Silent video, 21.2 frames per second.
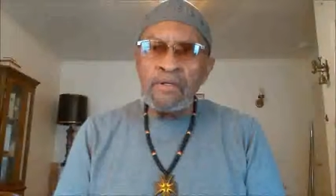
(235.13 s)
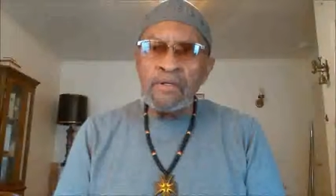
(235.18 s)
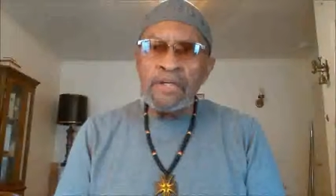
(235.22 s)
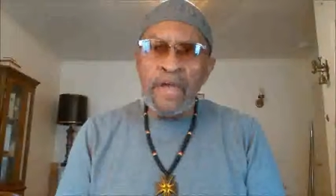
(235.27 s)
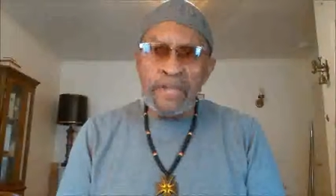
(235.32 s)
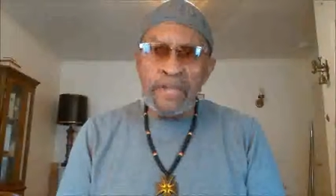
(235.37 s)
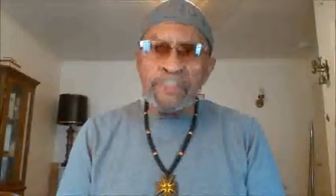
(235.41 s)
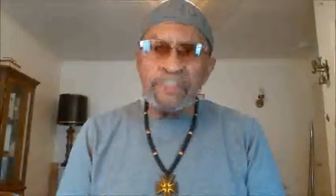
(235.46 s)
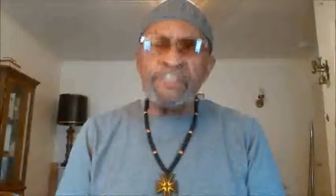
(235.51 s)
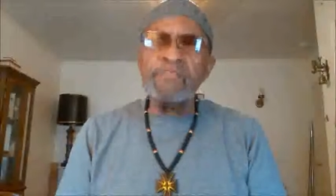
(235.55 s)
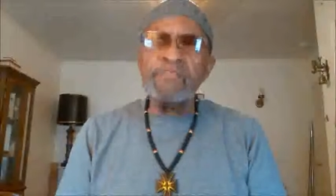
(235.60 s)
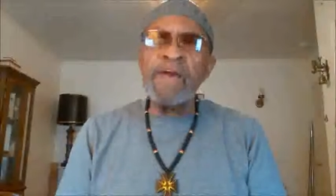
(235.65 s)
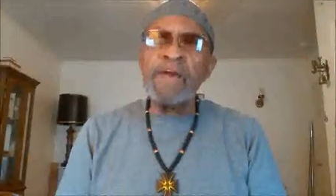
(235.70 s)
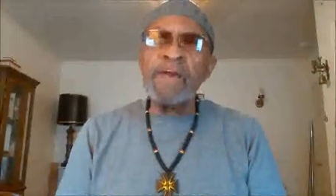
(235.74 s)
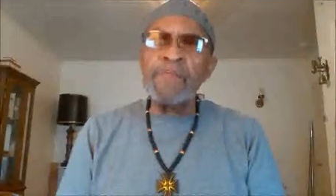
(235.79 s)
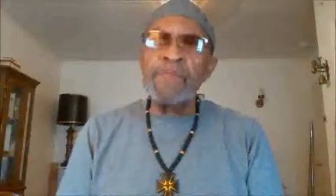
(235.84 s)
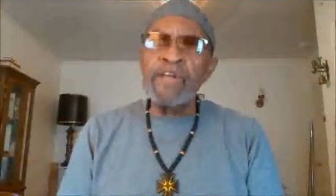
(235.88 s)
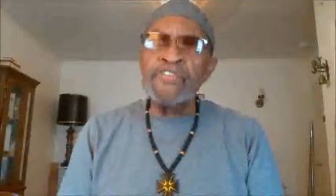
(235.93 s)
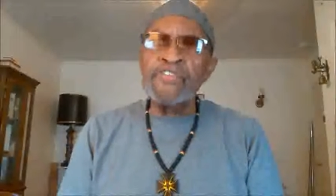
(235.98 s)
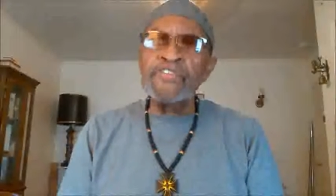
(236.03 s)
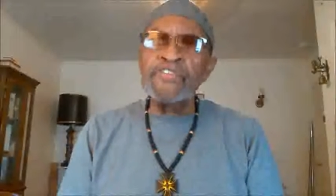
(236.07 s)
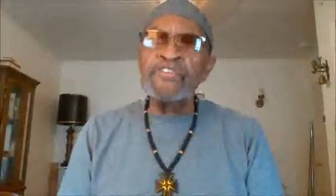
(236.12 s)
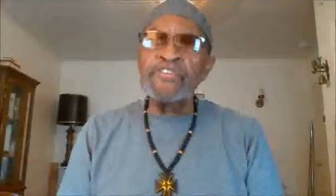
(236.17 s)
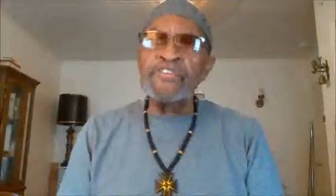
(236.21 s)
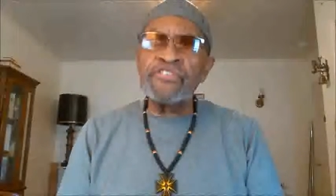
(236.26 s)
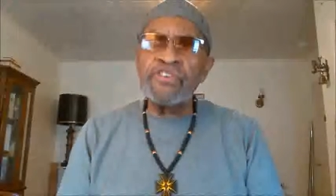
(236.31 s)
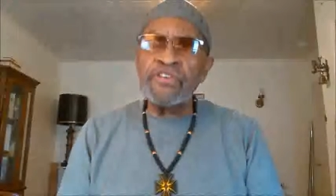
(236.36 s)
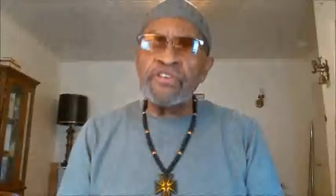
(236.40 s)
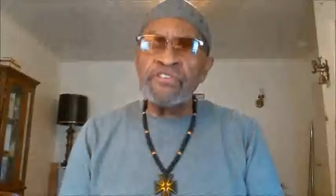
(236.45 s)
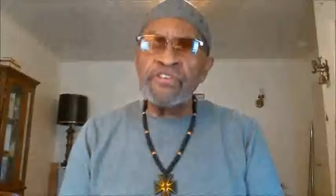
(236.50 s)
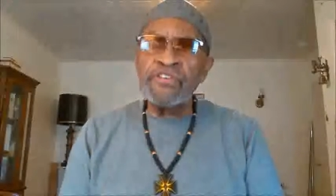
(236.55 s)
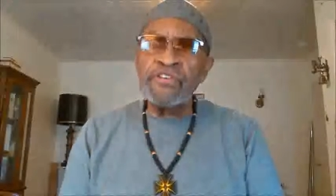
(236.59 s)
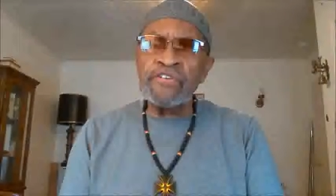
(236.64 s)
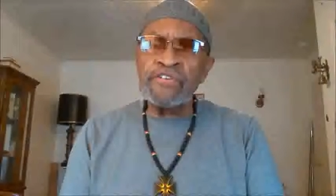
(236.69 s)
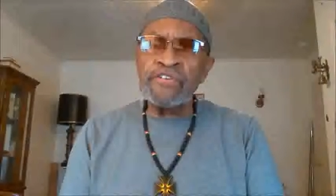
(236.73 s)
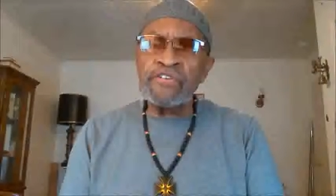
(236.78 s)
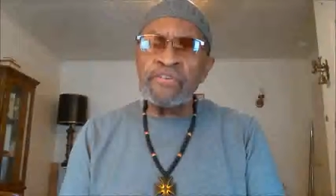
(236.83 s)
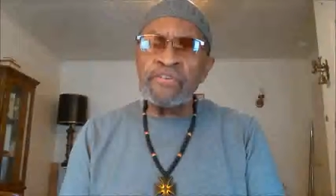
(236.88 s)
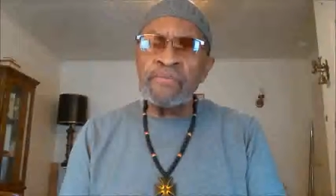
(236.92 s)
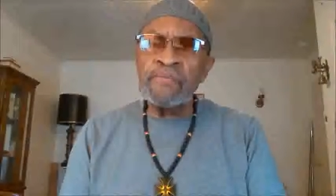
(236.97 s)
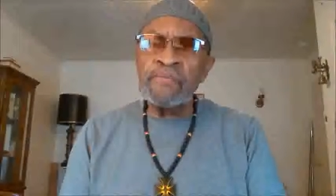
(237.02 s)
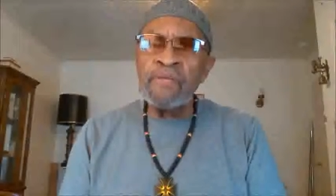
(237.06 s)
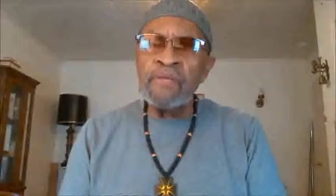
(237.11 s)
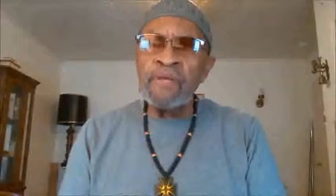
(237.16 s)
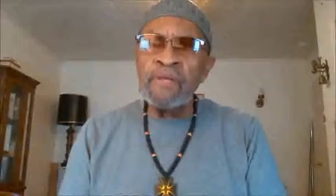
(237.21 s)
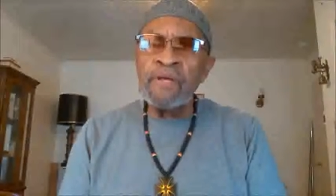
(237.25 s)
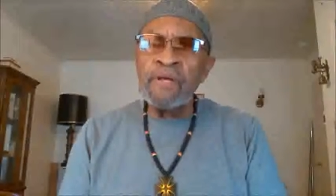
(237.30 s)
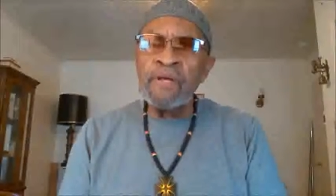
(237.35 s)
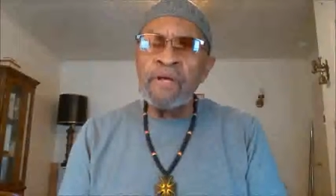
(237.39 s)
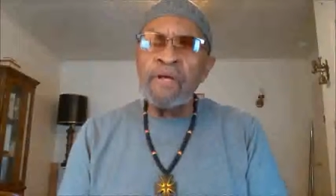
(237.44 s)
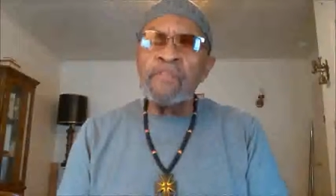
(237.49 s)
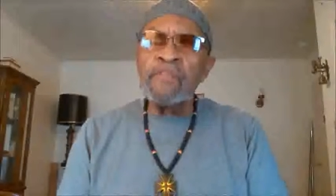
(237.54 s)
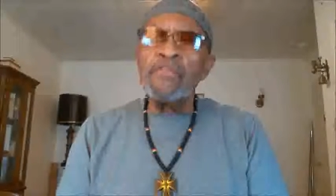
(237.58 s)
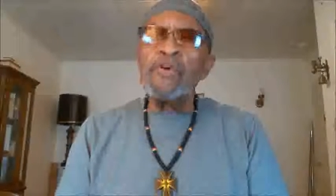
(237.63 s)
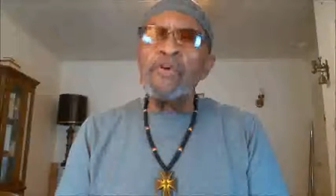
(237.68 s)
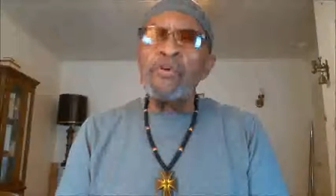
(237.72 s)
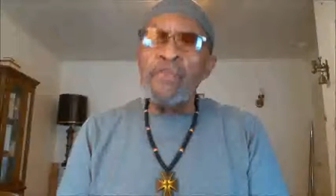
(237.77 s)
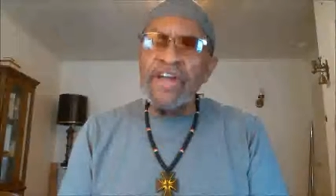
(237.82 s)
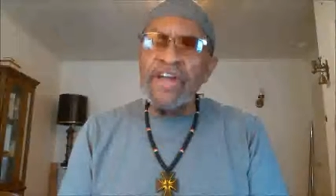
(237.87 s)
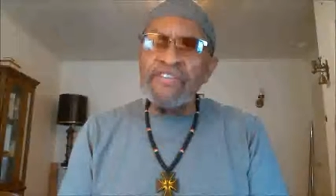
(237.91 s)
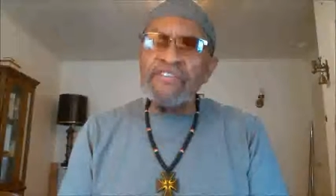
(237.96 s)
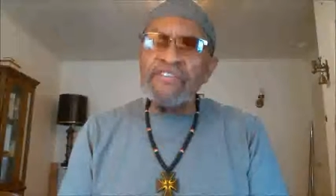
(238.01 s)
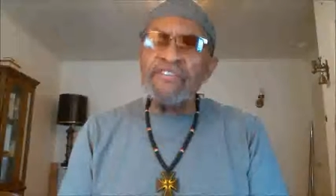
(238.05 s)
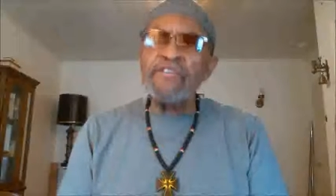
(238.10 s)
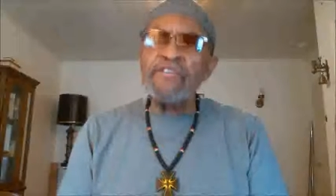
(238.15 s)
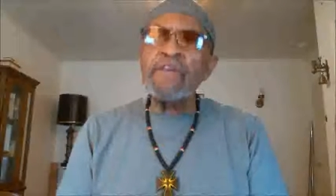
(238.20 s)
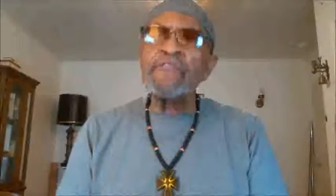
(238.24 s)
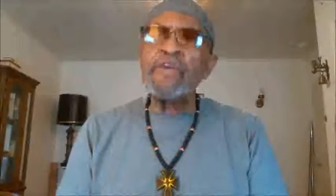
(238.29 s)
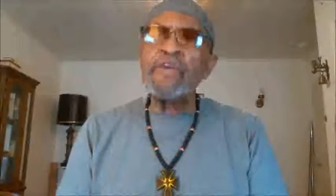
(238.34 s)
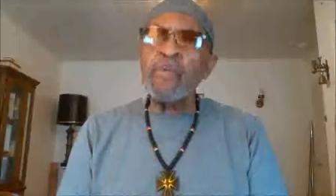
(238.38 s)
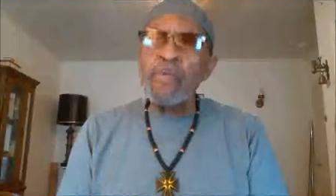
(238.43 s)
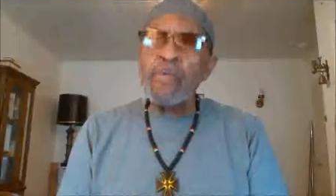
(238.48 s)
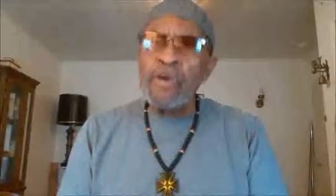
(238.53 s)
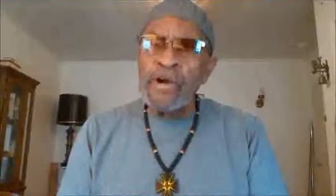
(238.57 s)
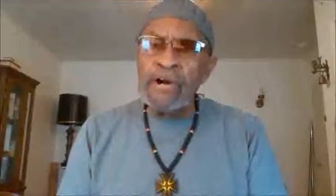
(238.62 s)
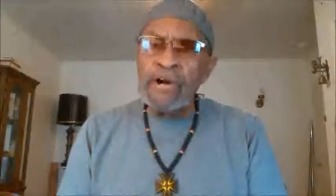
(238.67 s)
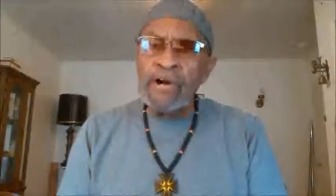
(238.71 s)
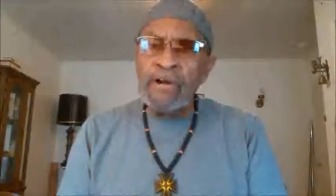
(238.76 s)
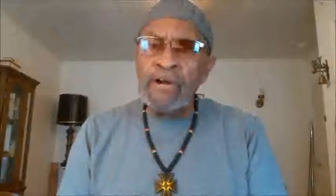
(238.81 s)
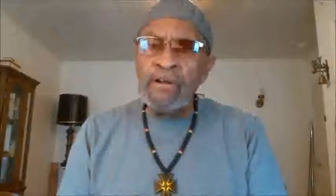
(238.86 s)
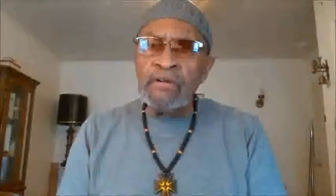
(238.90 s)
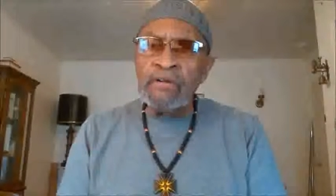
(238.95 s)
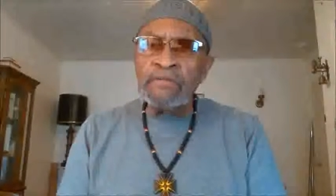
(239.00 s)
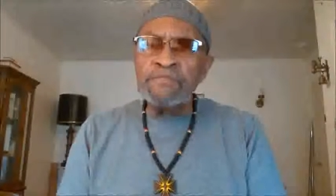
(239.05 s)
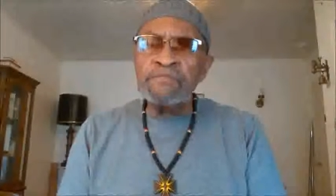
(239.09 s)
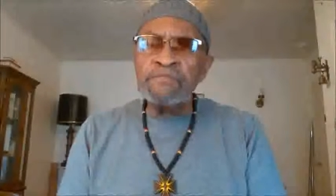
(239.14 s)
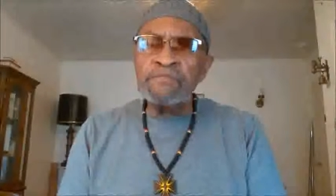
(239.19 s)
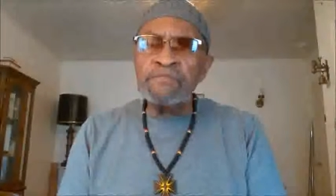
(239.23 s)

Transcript: Yes, my brothers and sisters, the rest of the world